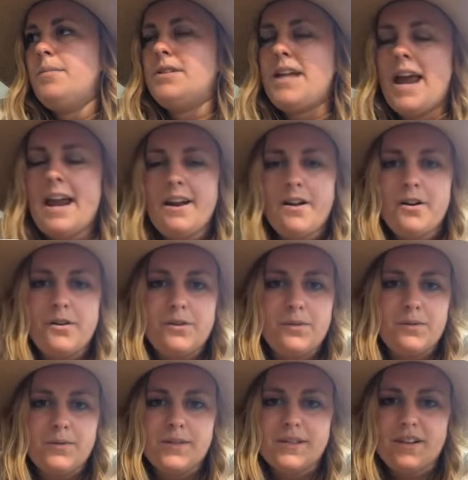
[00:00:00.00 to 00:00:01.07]

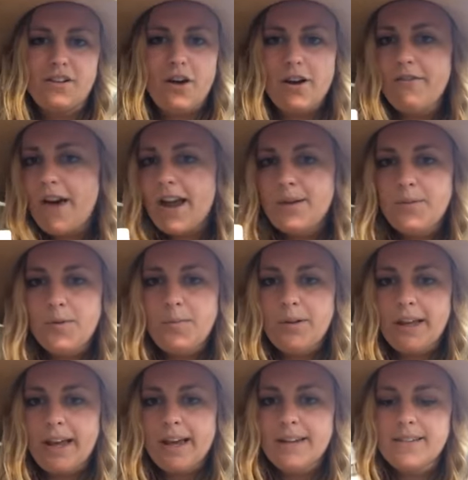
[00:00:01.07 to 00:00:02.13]
potatoes, a lot of edible
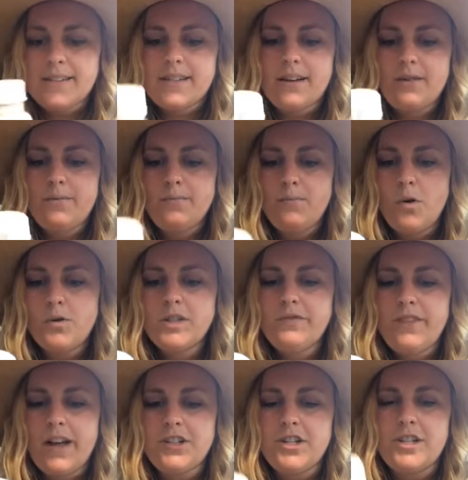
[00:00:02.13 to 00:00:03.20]
plants,
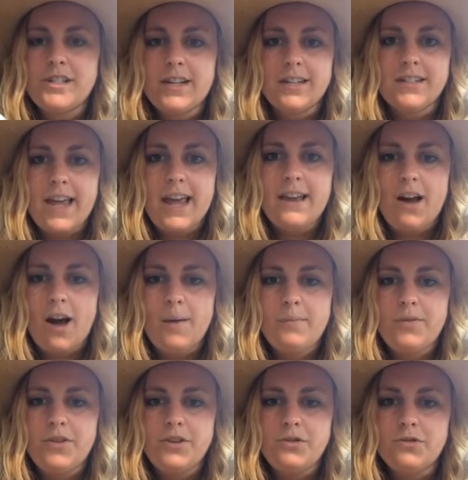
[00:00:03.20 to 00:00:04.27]
most veggies can take
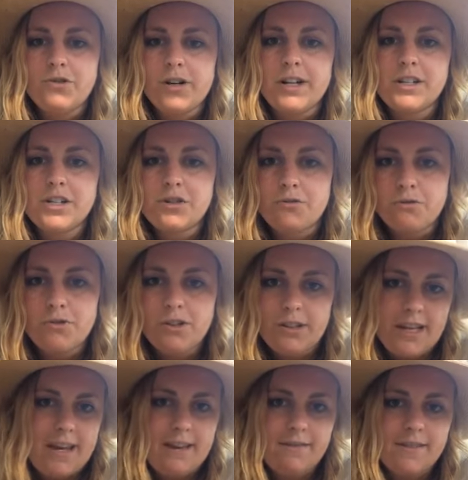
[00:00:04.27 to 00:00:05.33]
up the nutrients through the
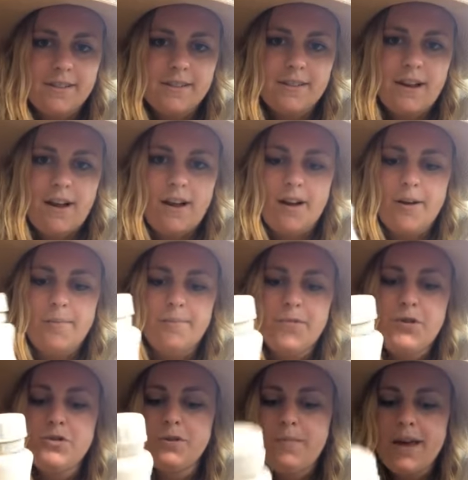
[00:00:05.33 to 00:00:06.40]
leaves.
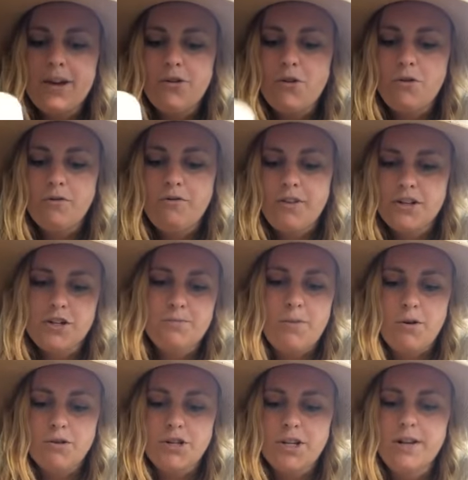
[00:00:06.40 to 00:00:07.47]
You can make your own fish
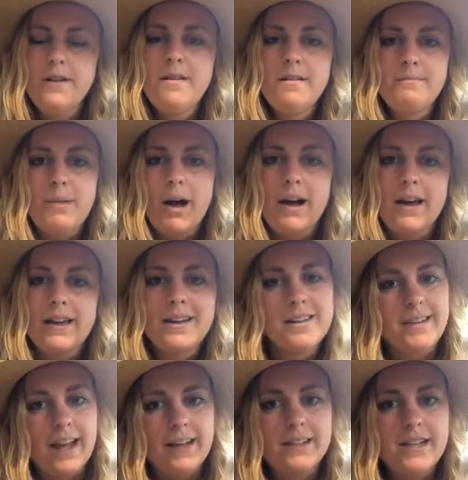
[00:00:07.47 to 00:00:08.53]
emulsion by
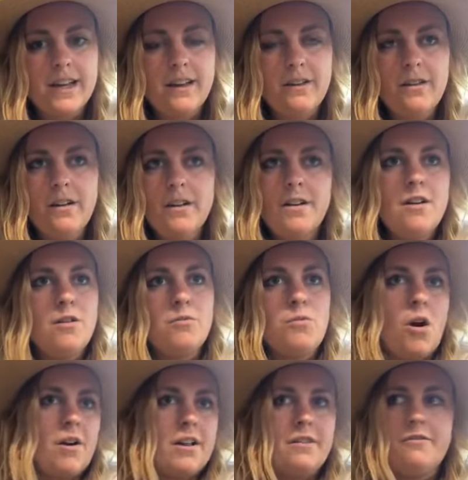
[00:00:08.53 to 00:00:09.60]
collecting
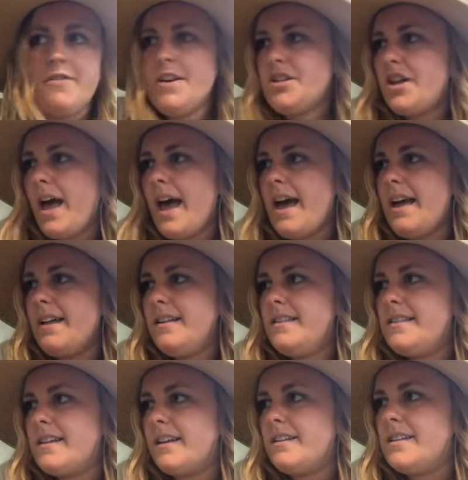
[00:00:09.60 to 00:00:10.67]
rotting fish
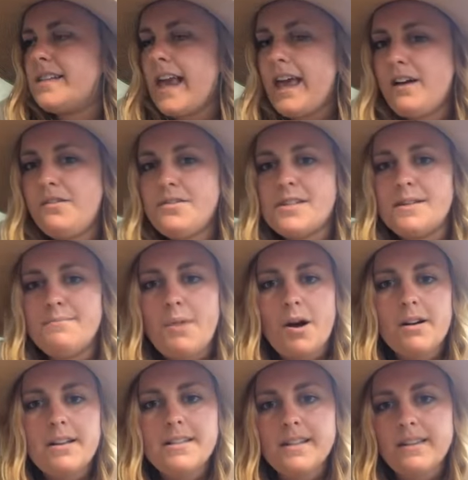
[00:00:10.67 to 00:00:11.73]
heads and scales and
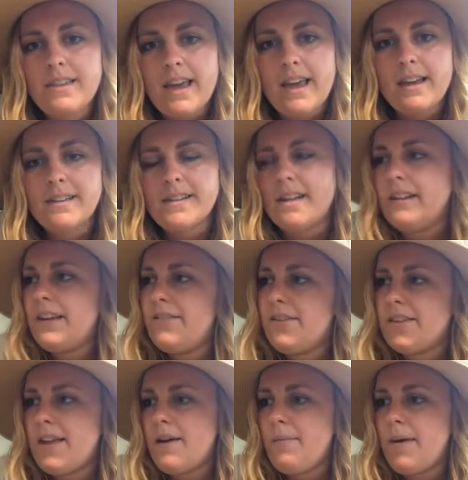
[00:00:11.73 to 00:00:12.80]
bodies and things and
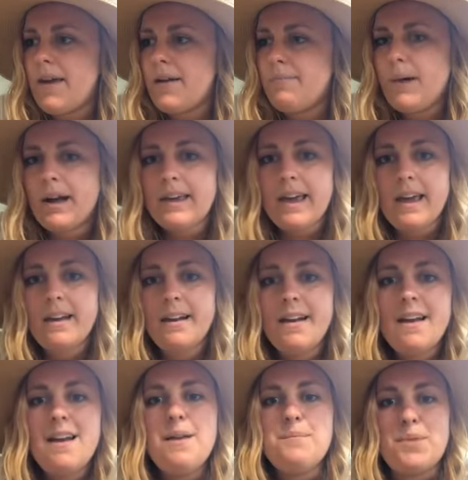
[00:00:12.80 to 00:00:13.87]
leaving them in a bucket,
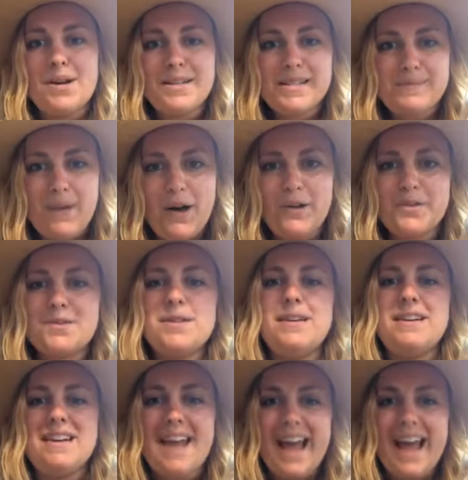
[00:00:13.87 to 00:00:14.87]
but it smells